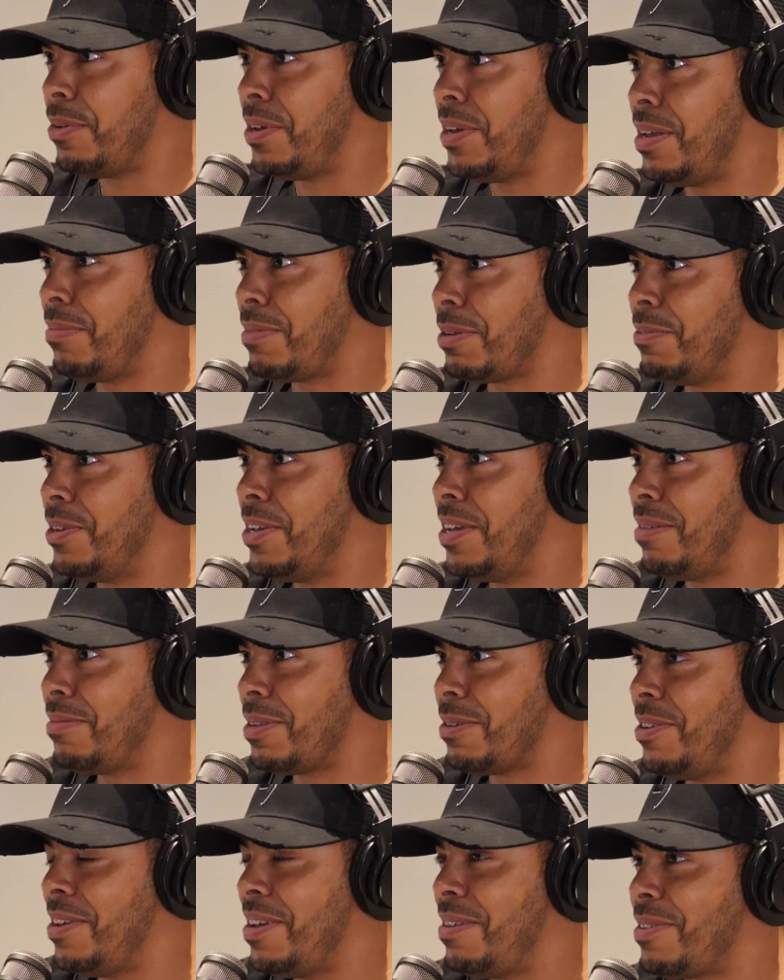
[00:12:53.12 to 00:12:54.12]

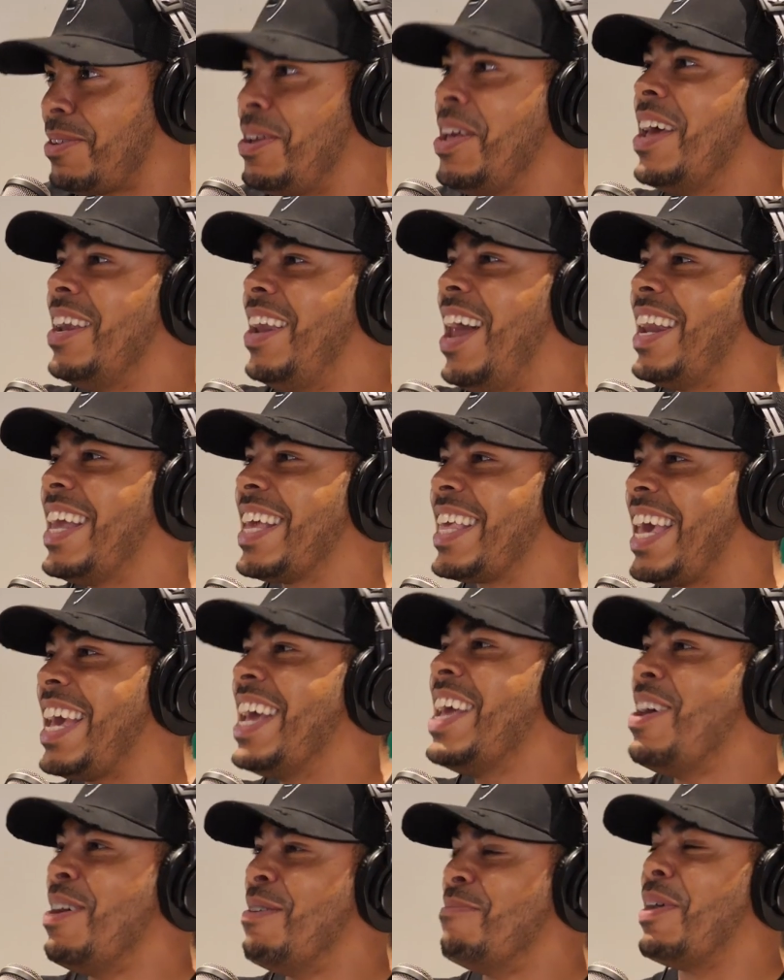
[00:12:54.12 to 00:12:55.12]
like the
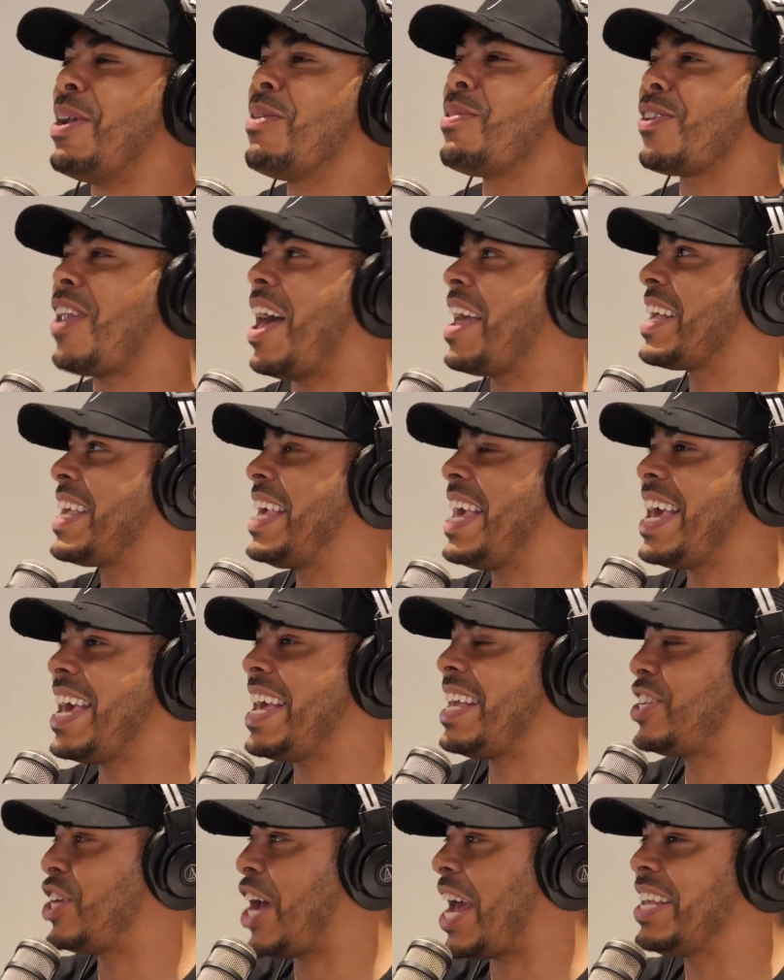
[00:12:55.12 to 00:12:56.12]
gear, but it was like
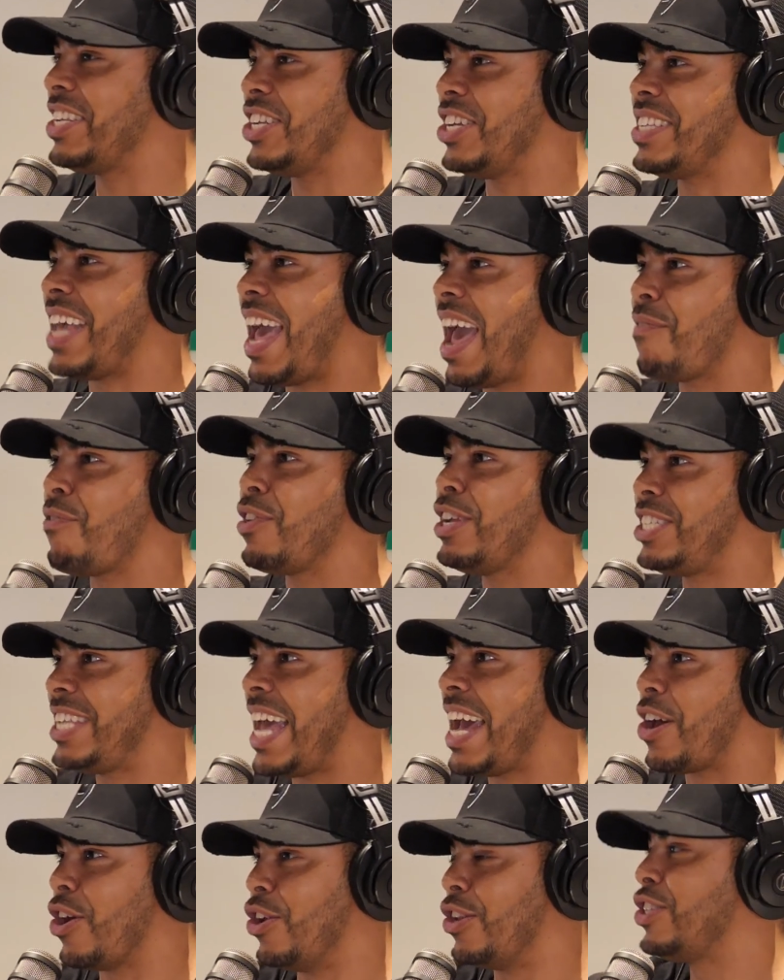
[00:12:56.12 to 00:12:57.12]
gear changes every
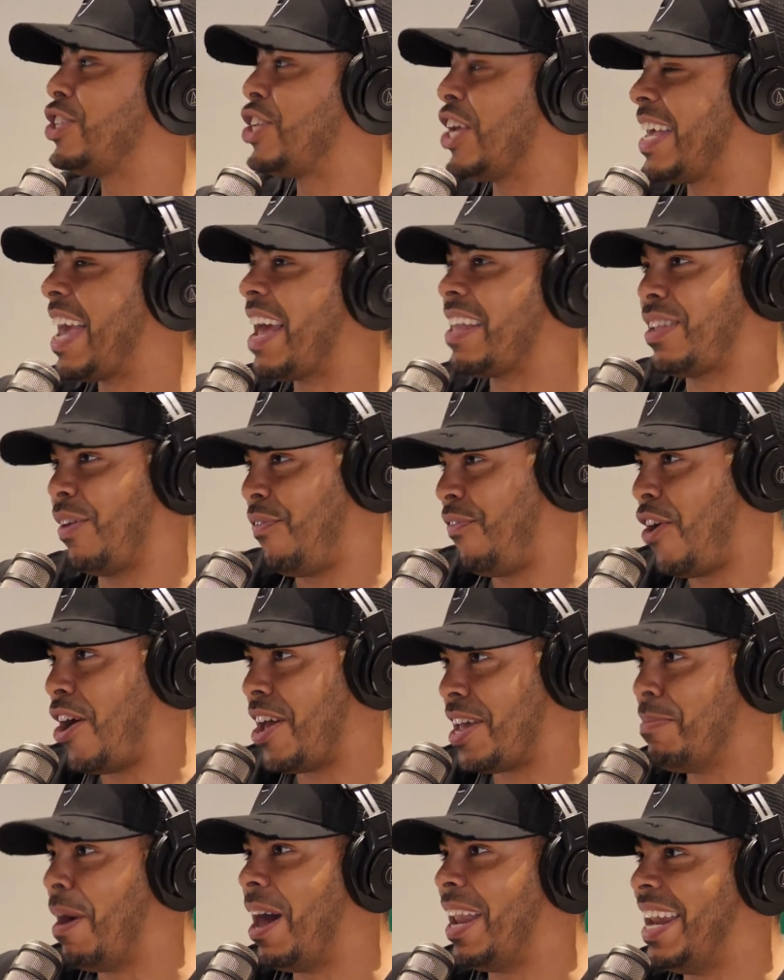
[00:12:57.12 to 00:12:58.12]
second to get to
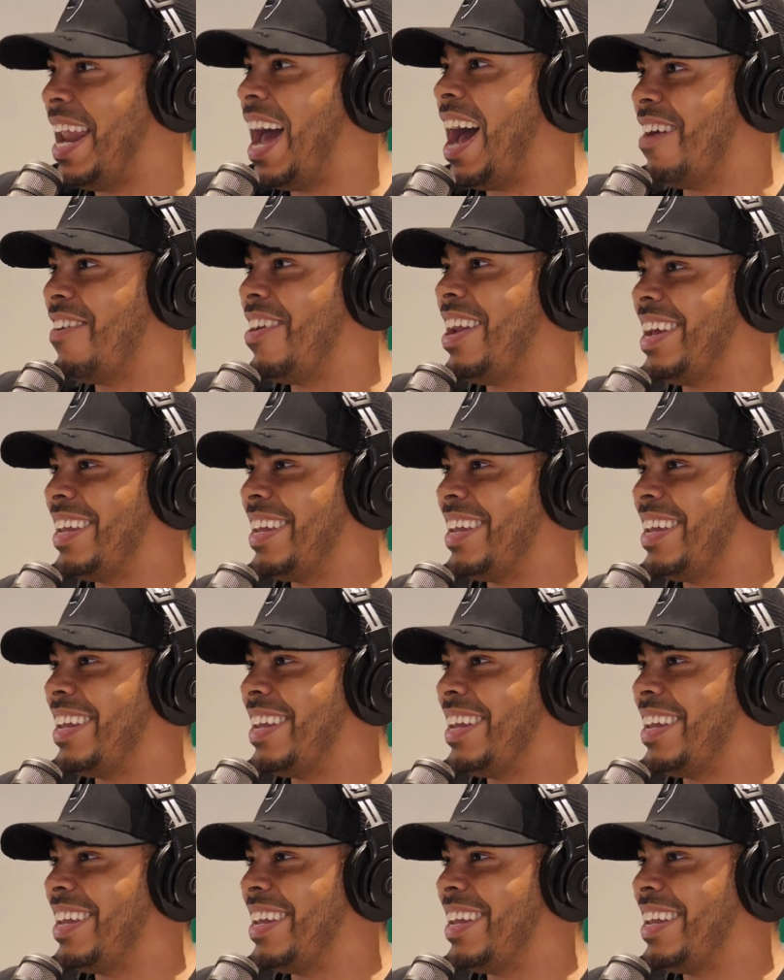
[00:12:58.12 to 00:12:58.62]
30 mile an hour, innit?